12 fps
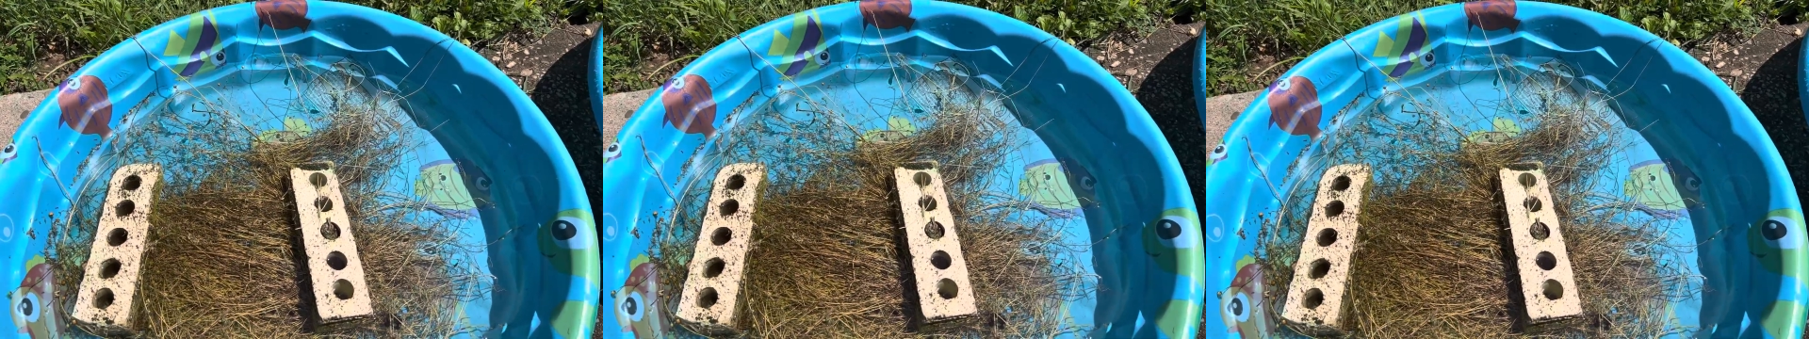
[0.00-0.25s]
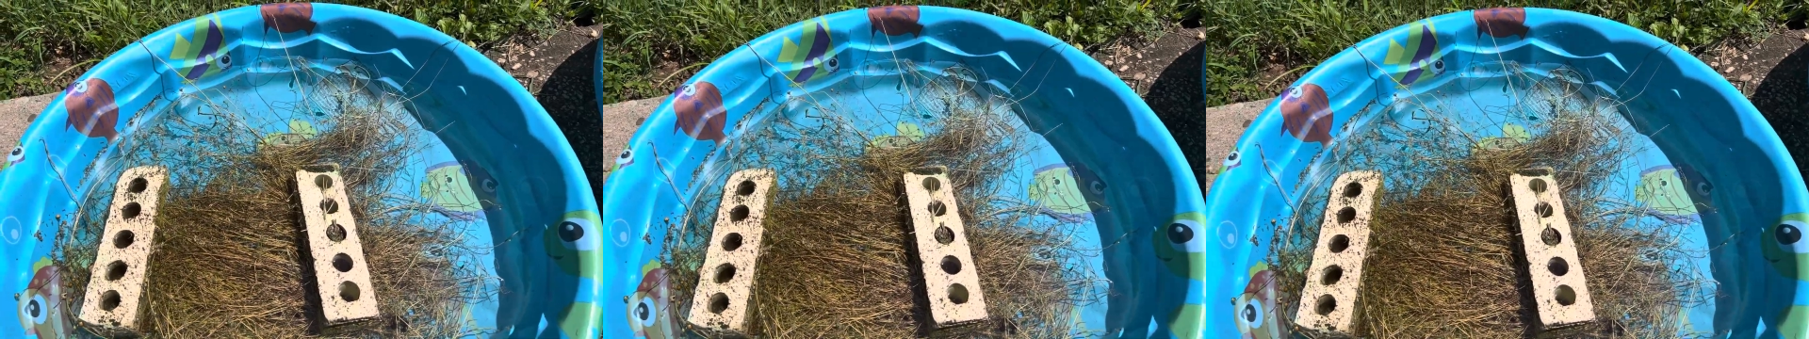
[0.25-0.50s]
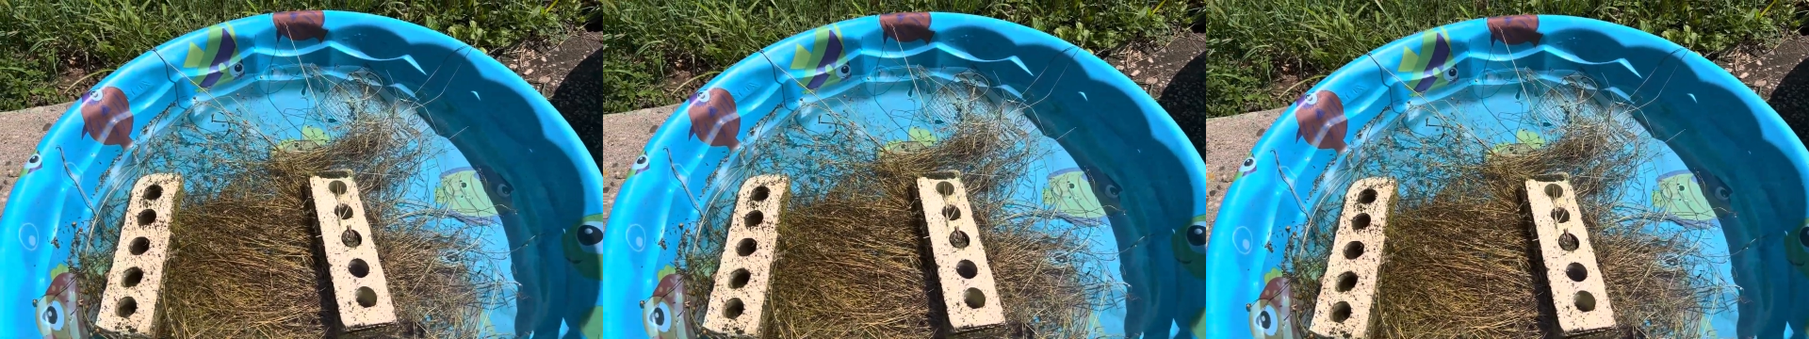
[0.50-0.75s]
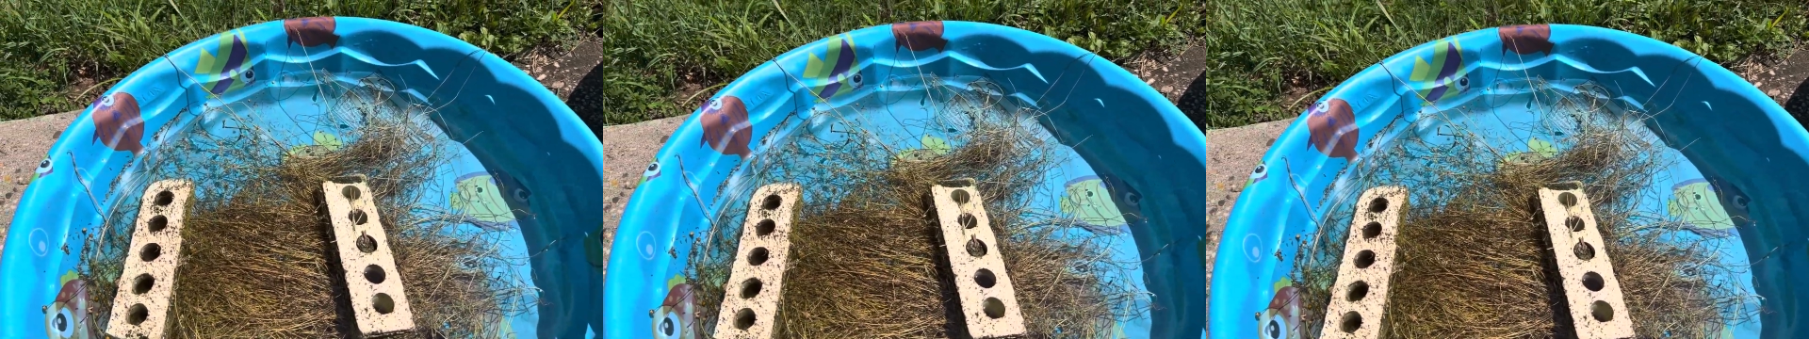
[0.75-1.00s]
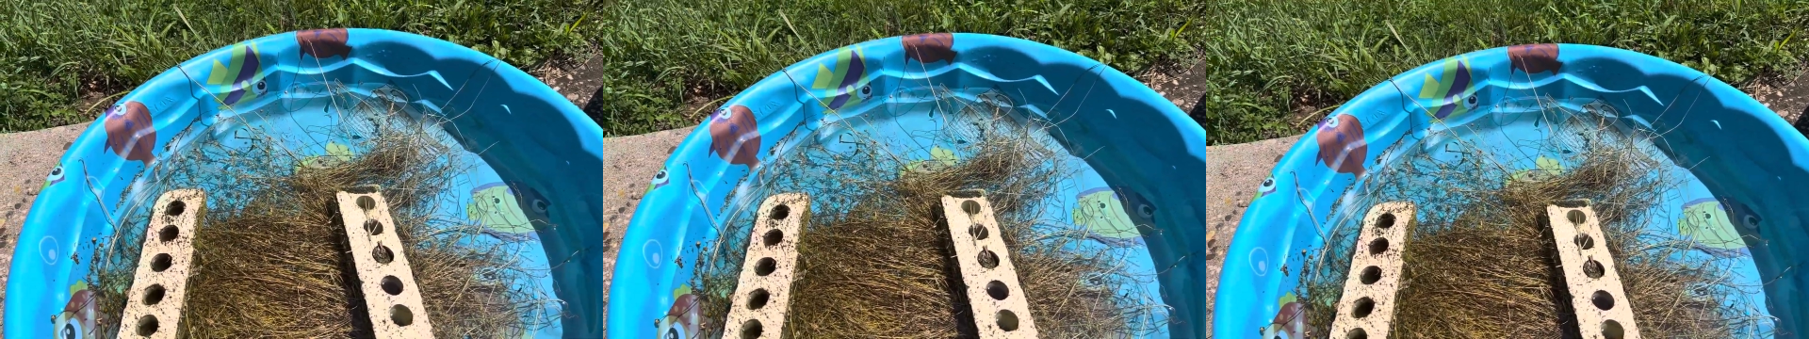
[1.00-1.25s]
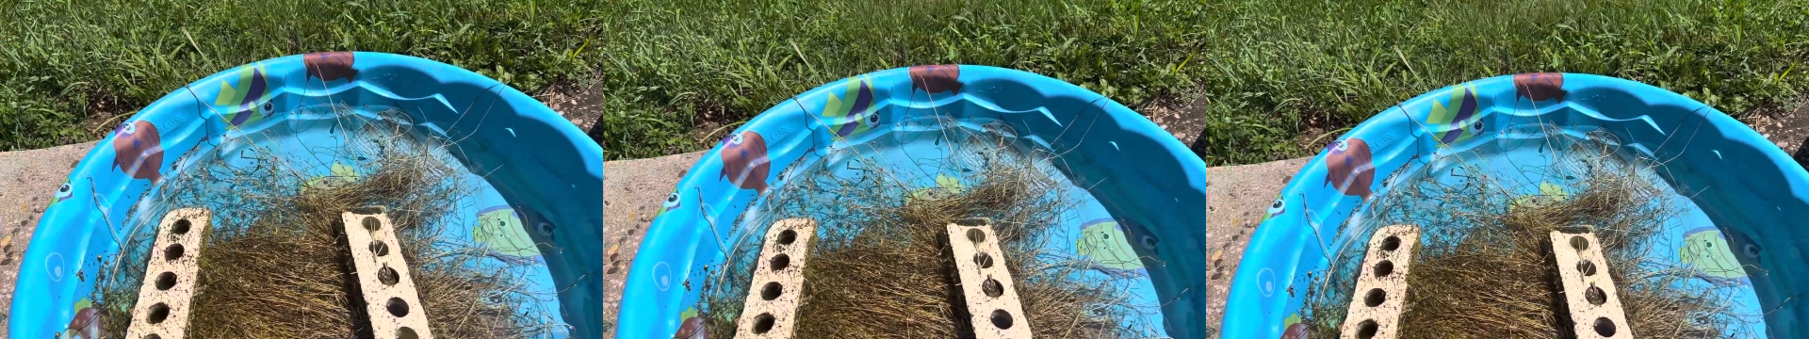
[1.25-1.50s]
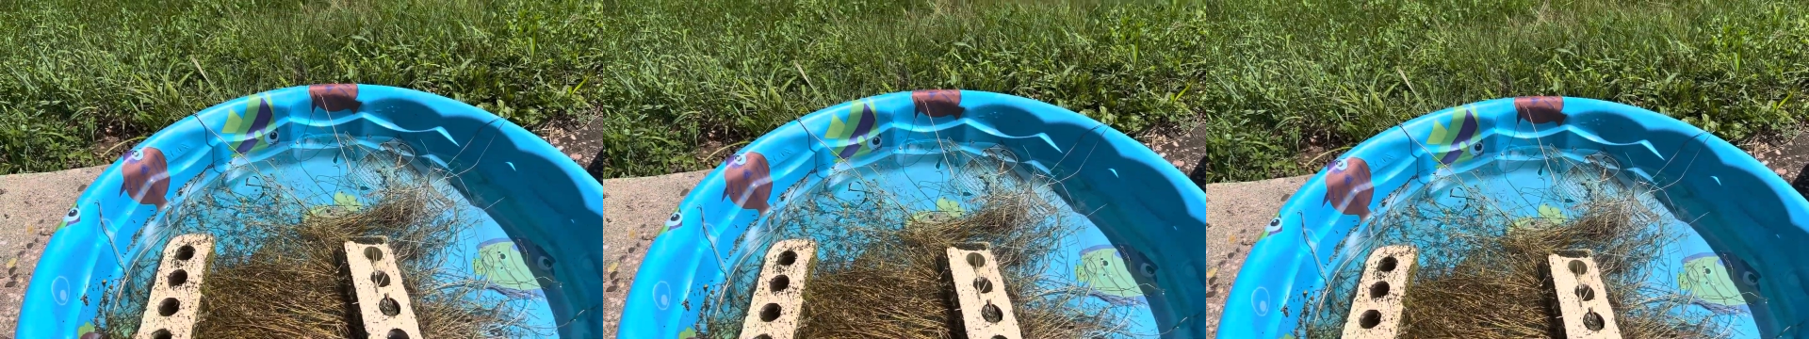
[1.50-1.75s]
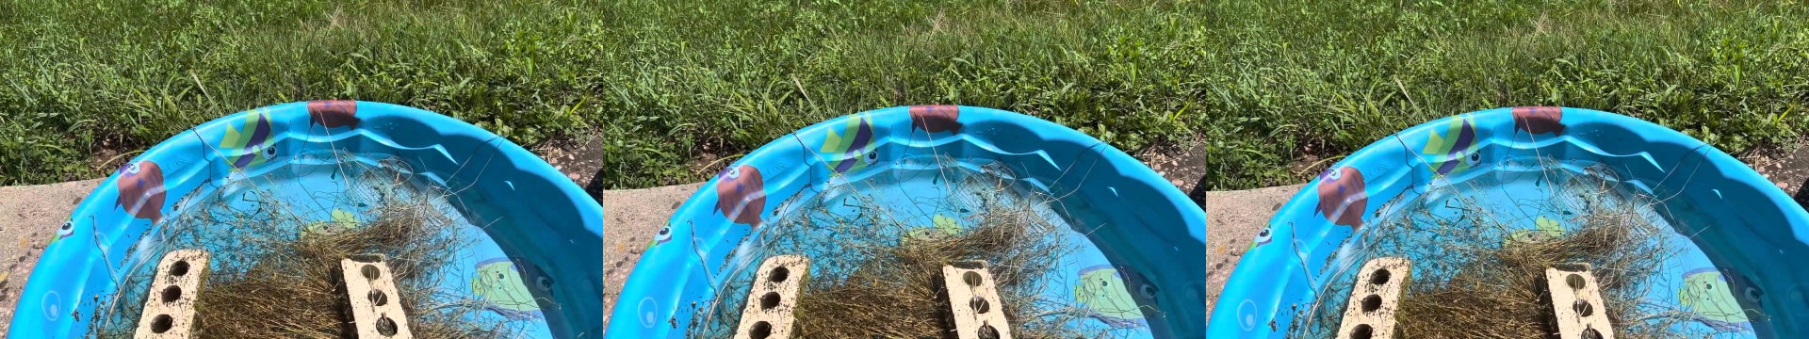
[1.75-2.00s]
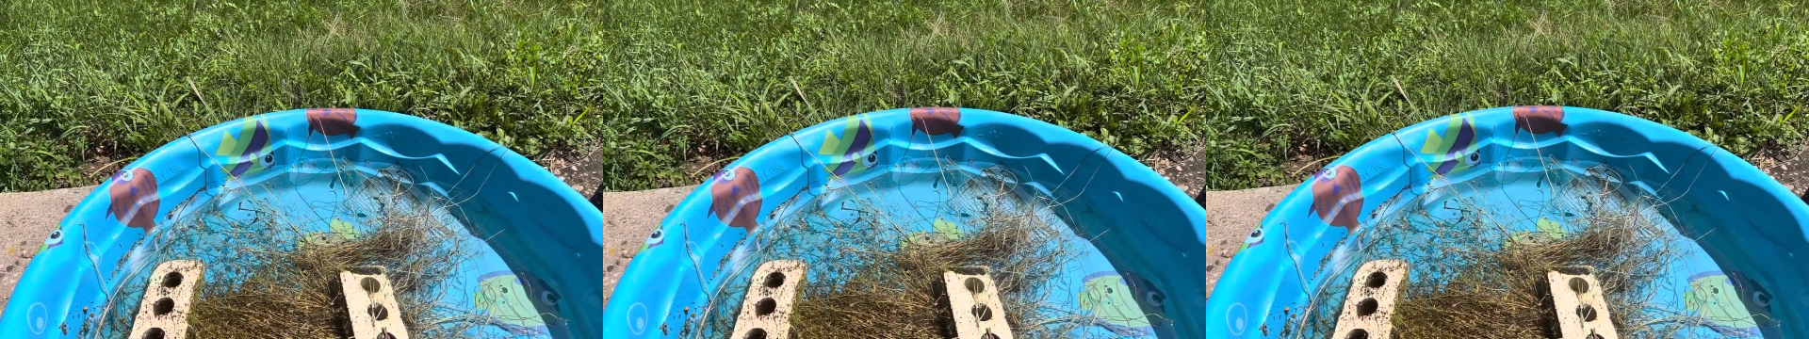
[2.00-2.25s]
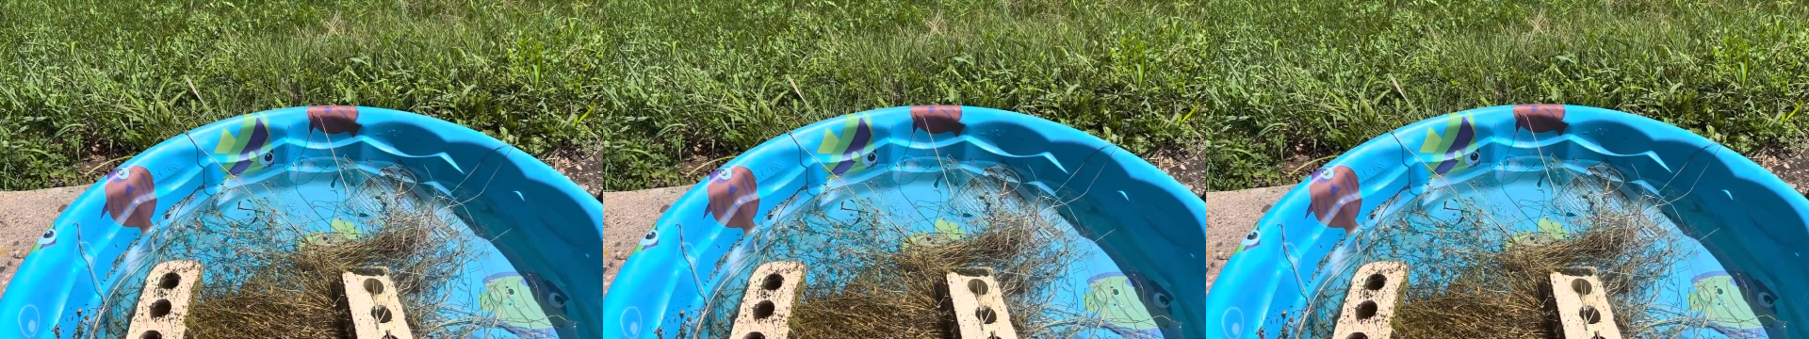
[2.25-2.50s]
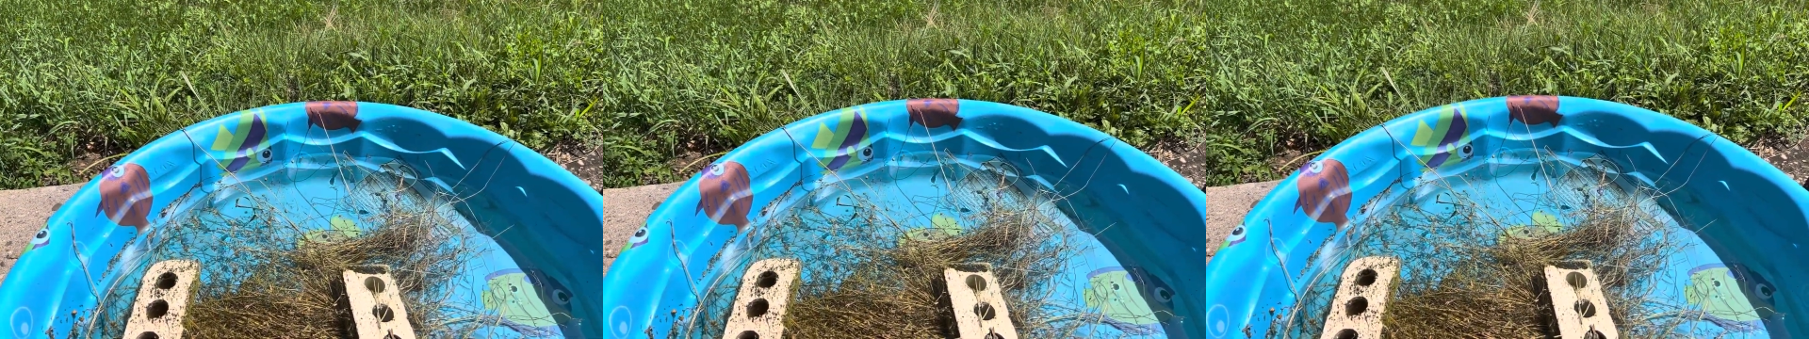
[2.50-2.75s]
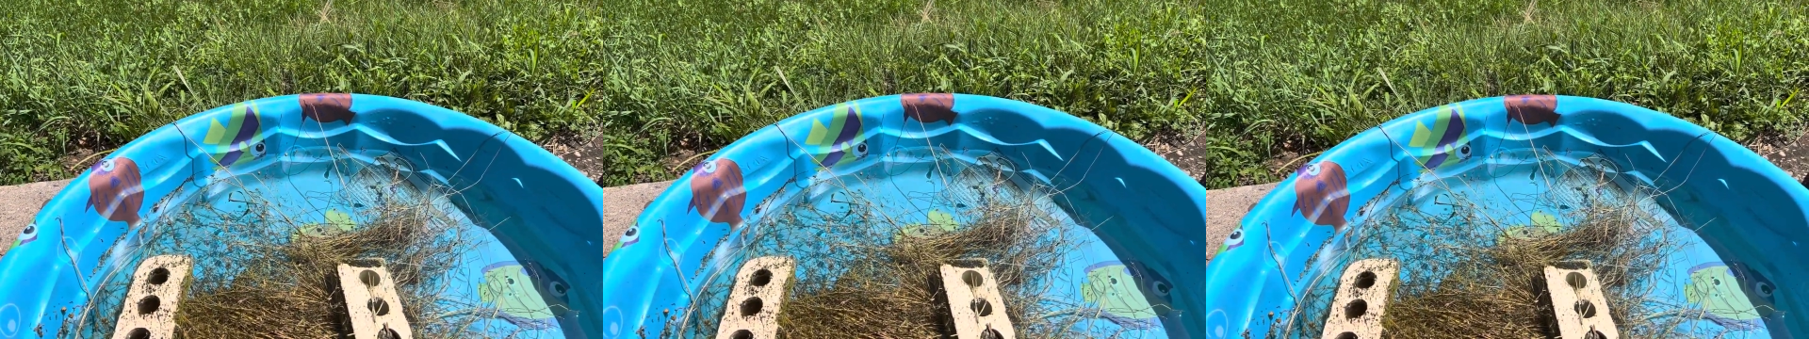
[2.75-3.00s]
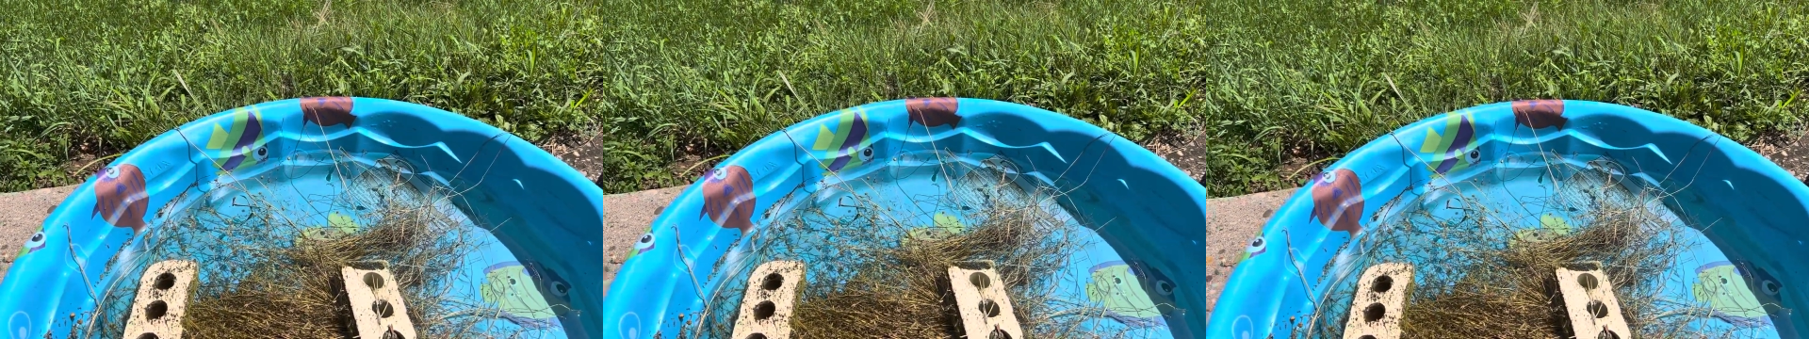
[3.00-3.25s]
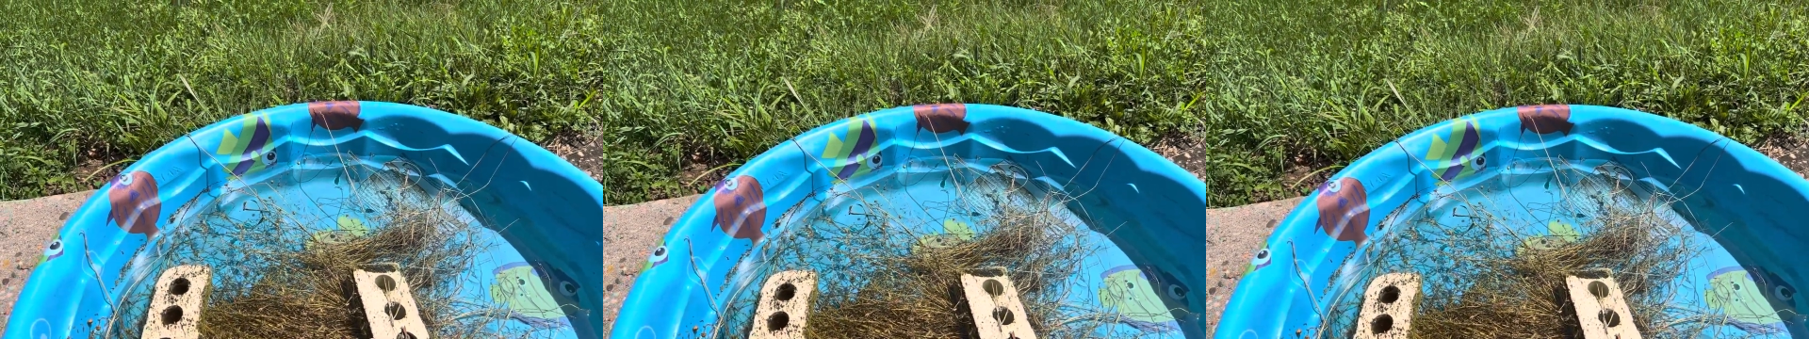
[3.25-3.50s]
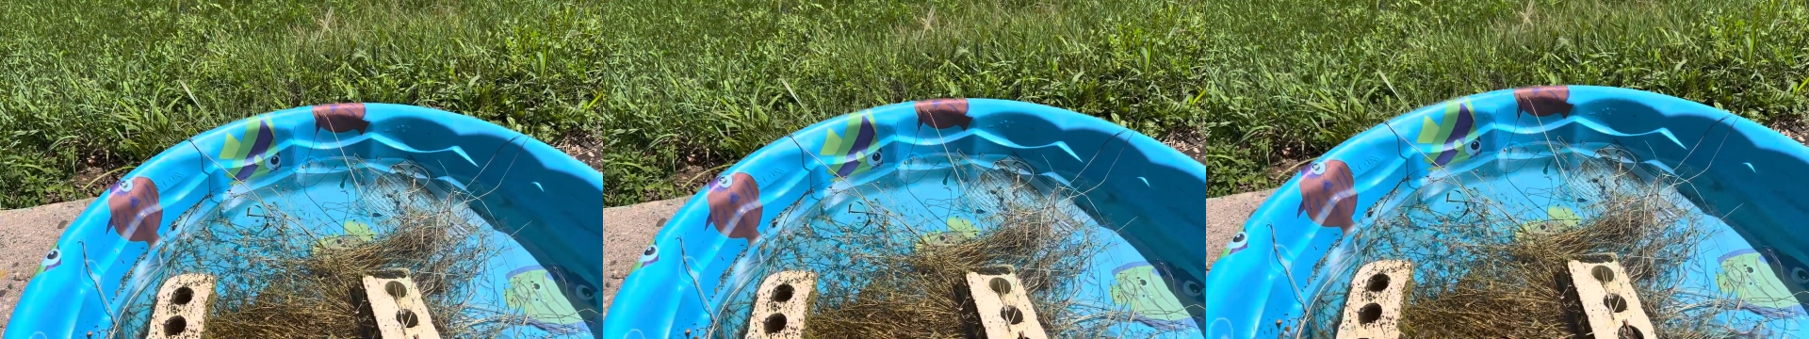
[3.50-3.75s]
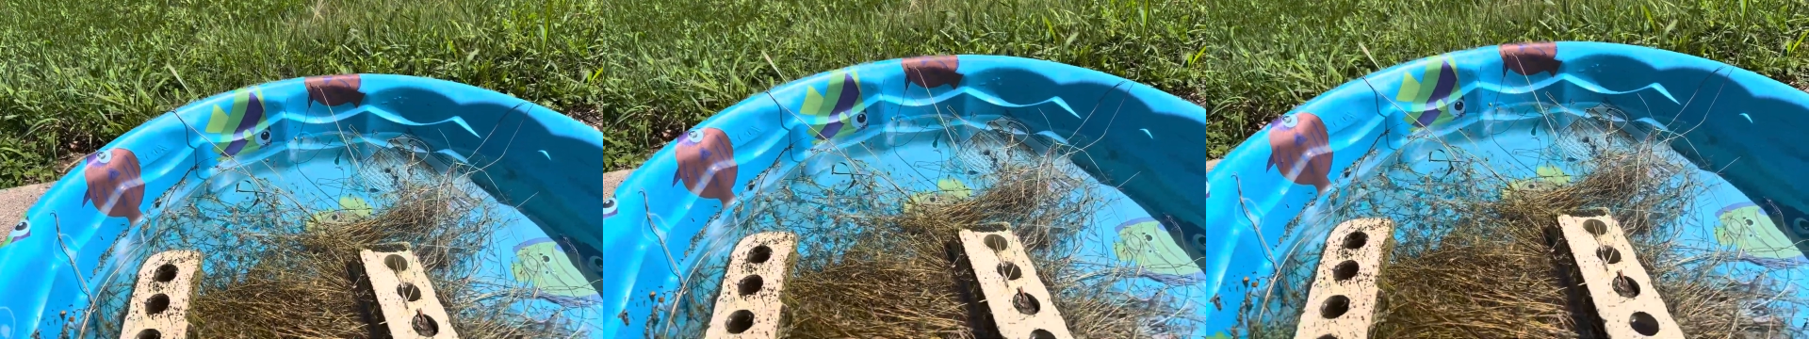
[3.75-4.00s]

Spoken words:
[unreadable: no face in view]